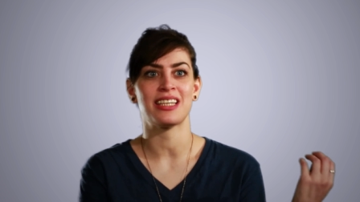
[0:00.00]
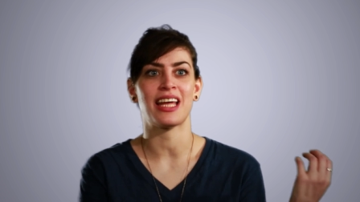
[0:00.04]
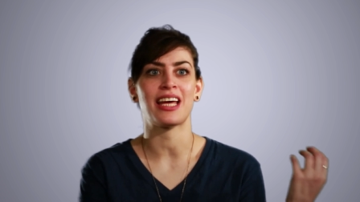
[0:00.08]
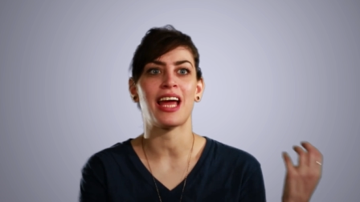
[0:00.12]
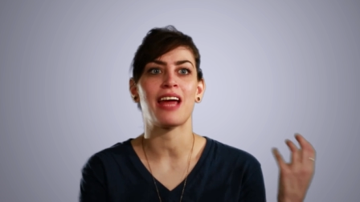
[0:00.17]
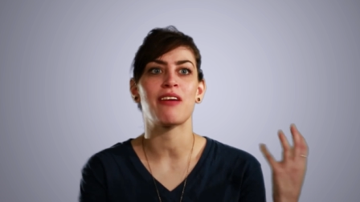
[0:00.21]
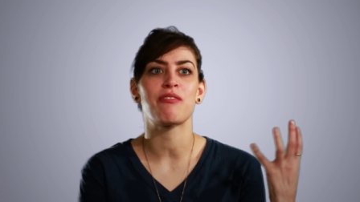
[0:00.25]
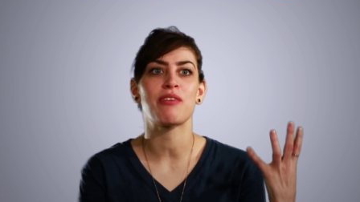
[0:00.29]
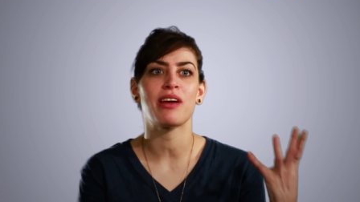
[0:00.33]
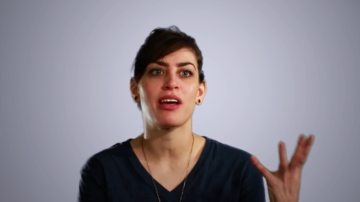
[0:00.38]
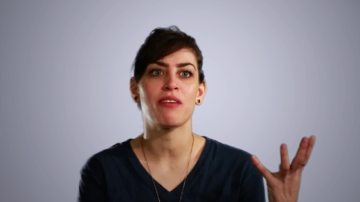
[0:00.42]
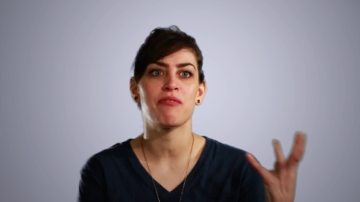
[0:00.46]
Like
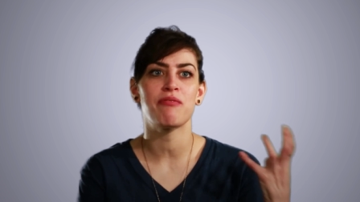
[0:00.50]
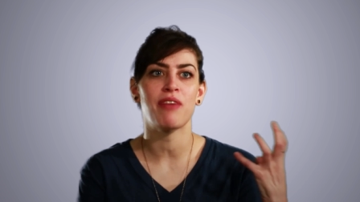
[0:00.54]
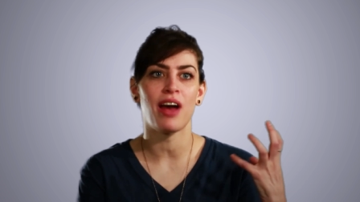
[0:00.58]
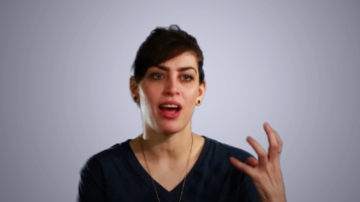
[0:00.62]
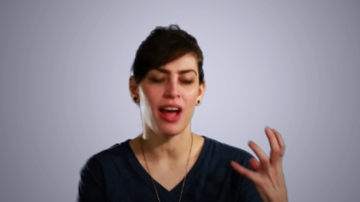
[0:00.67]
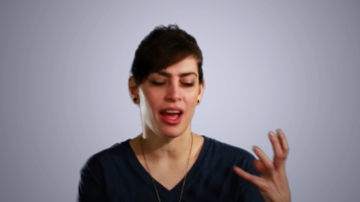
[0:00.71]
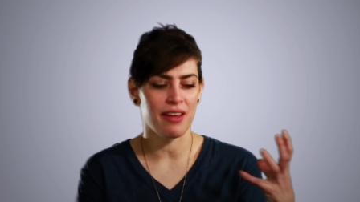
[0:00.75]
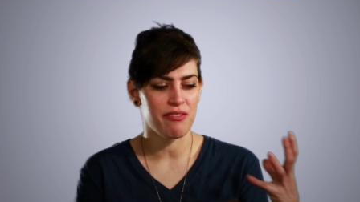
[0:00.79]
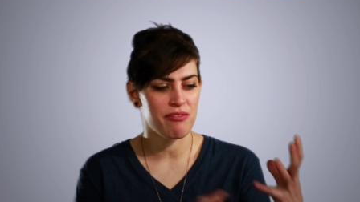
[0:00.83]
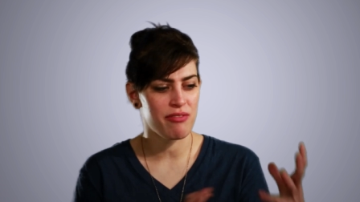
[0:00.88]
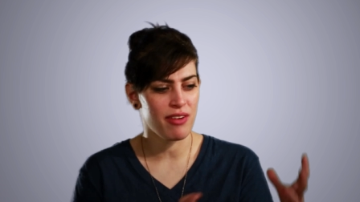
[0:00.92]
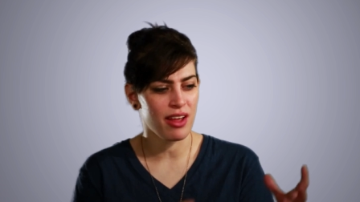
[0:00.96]
I,
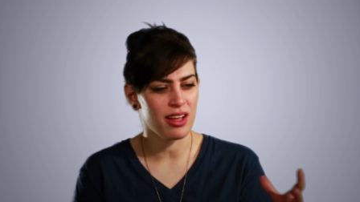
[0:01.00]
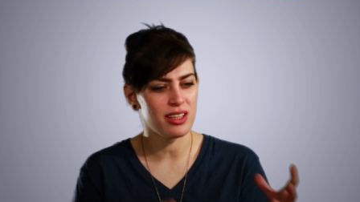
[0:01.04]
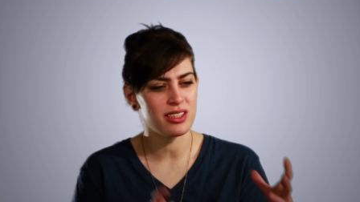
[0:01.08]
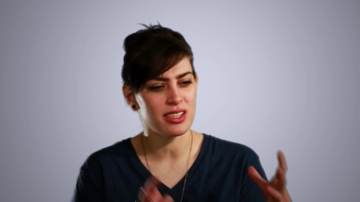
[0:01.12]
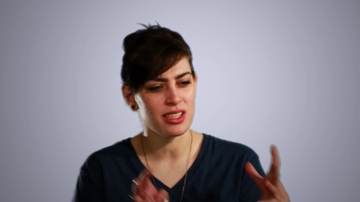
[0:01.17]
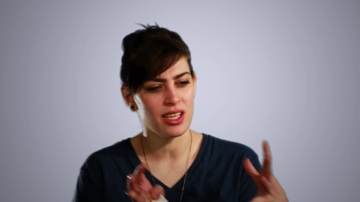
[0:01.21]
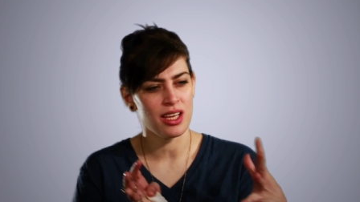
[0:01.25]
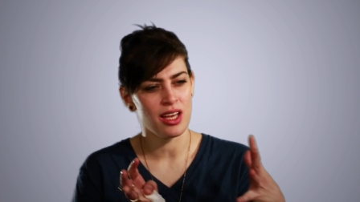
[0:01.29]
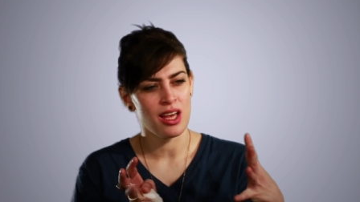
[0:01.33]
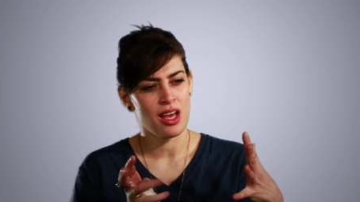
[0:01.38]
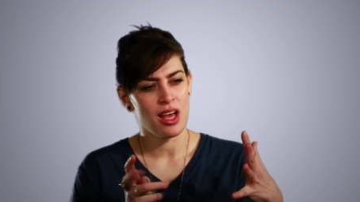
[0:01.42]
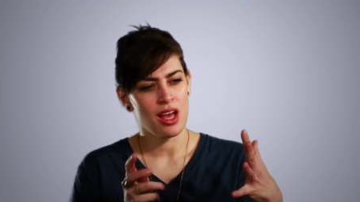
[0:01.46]
I felt
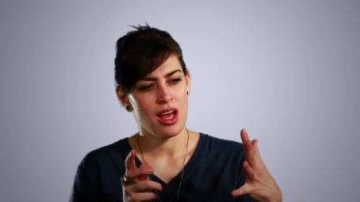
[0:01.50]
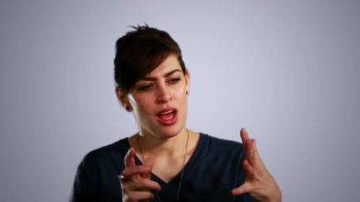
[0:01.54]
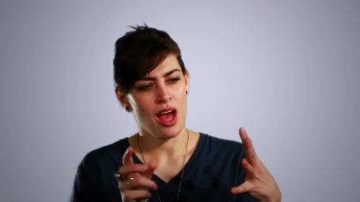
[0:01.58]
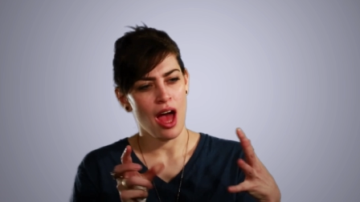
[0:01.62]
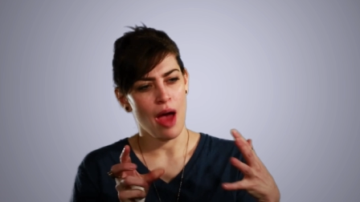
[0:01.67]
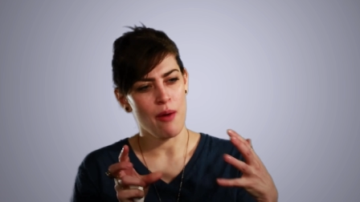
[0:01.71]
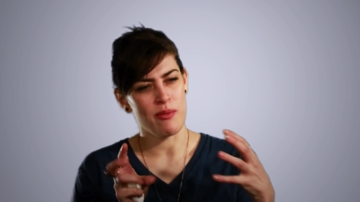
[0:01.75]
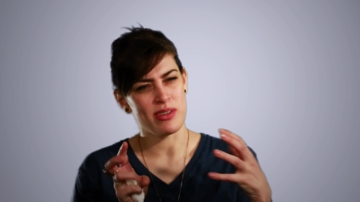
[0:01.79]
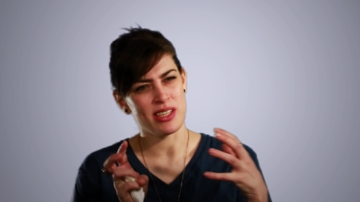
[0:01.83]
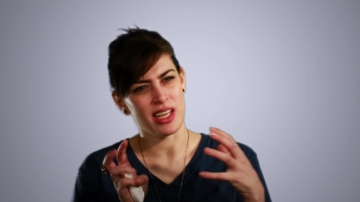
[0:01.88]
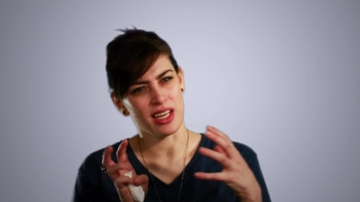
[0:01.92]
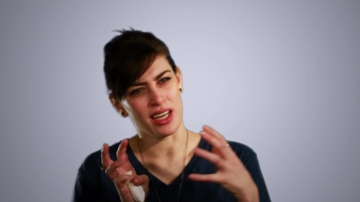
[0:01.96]

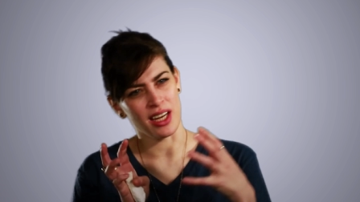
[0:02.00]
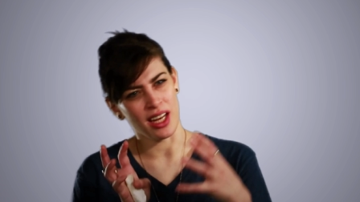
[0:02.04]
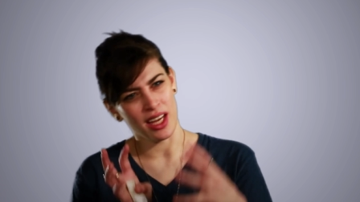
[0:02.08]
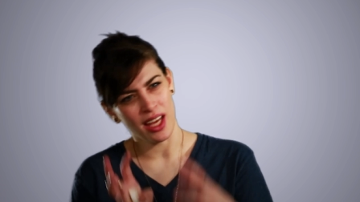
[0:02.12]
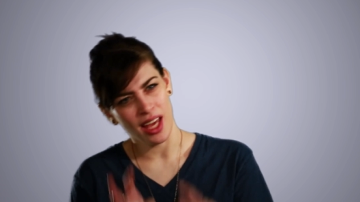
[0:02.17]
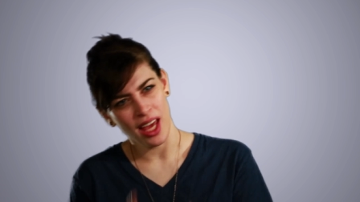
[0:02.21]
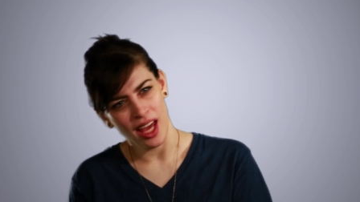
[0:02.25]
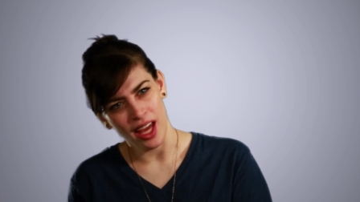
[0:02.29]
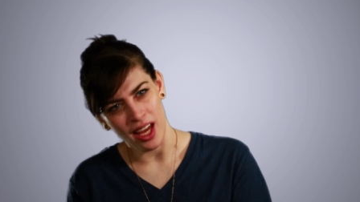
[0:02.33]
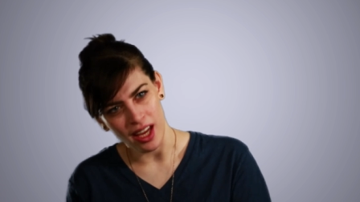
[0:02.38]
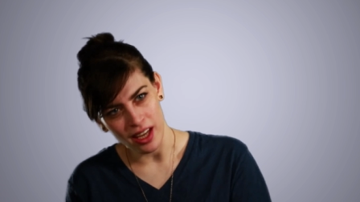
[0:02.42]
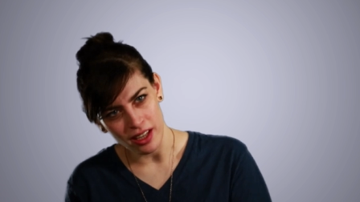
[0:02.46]
I was like in a
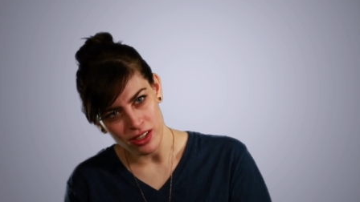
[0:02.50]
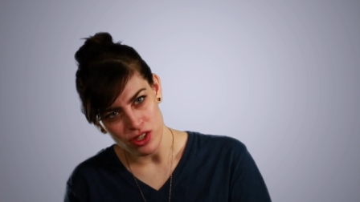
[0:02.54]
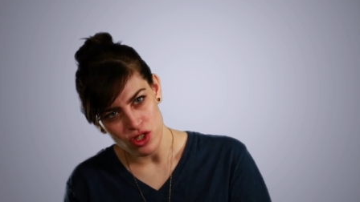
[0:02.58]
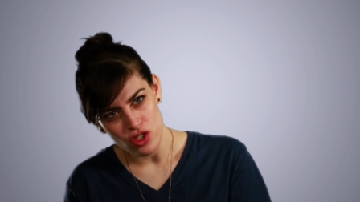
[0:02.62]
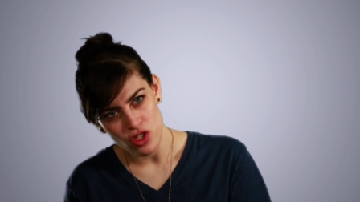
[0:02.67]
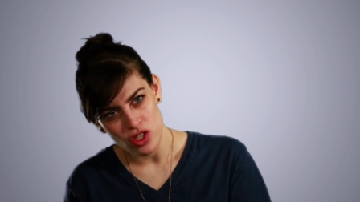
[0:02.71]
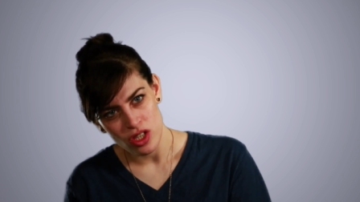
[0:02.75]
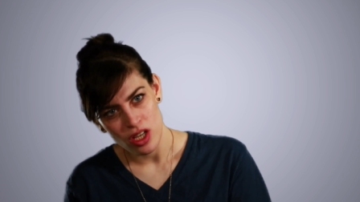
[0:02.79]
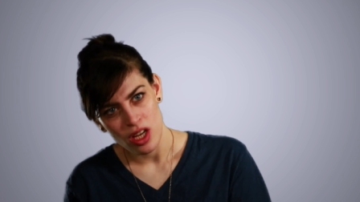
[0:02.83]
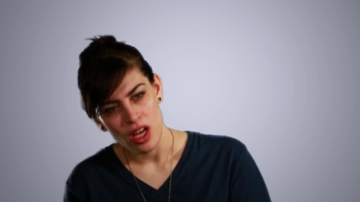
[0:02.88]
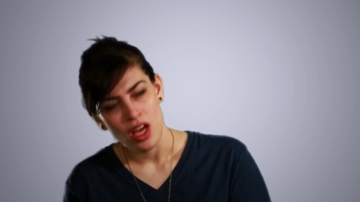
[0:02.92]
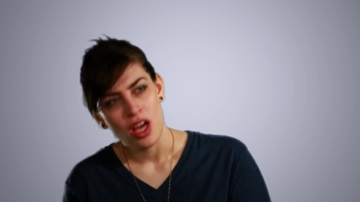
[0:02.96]

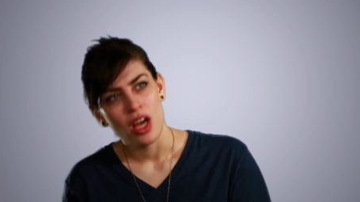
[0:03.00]
cage,